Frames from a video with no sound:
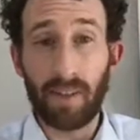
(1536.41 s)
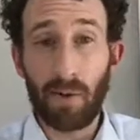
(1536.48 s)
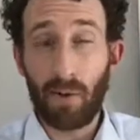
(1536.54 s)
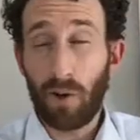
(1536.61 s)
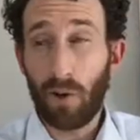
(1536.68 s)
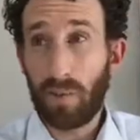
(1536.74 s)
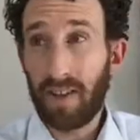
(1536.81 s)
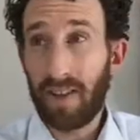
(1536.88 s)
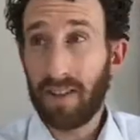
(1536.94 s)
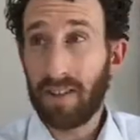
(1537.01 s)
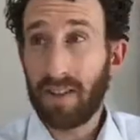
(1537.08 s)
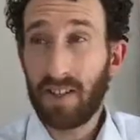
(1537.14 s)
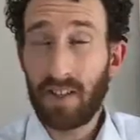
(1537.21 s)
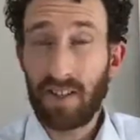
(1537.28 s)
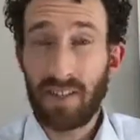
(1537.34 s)
or it'll be a
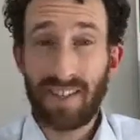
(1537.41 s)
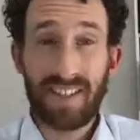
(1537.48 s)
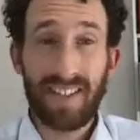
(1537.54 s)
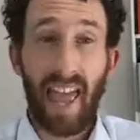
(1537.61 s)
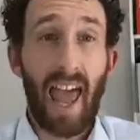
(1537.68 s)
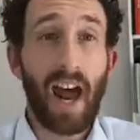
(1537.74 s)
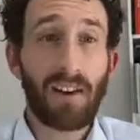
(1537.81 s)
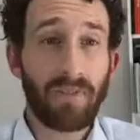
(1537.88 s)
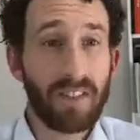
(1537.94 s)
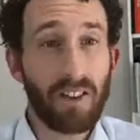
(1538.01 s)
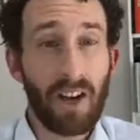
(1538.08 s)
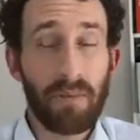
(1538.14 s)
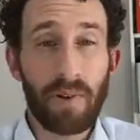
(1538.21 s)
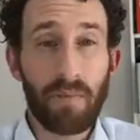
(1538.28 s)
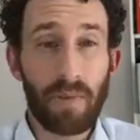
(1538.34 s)
decision that's out of
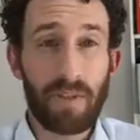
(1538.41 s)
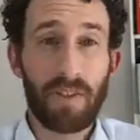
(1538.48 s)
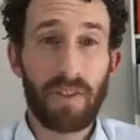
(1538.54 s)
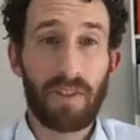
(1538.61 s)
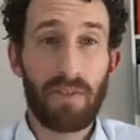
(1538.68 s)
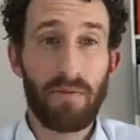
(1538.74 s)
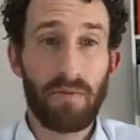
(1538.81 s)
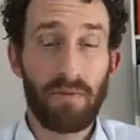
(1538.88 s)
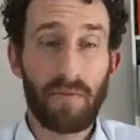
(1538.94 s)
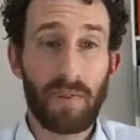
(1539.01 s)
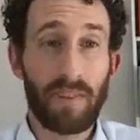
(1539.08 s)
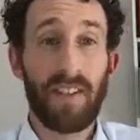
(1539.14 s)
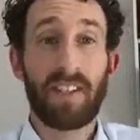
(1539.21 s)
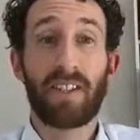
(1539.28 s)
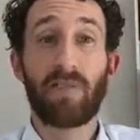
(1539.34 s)
alignment with yourself.
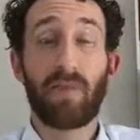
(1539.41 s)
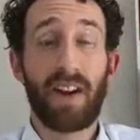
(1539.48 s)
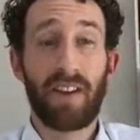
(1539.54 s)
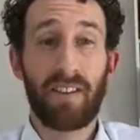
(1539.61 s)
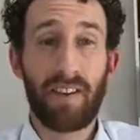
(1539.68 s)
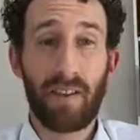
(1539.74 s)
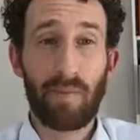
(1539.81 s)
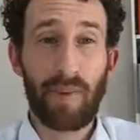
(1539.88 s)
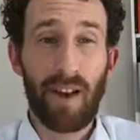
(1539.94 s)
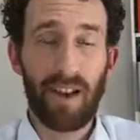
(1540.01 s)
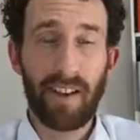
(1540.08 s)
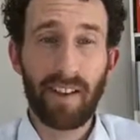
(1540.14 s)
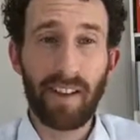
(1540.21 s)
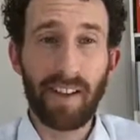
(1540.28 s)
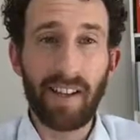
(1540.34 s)
So that's the way to think
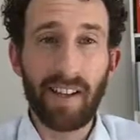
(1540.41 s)
about it.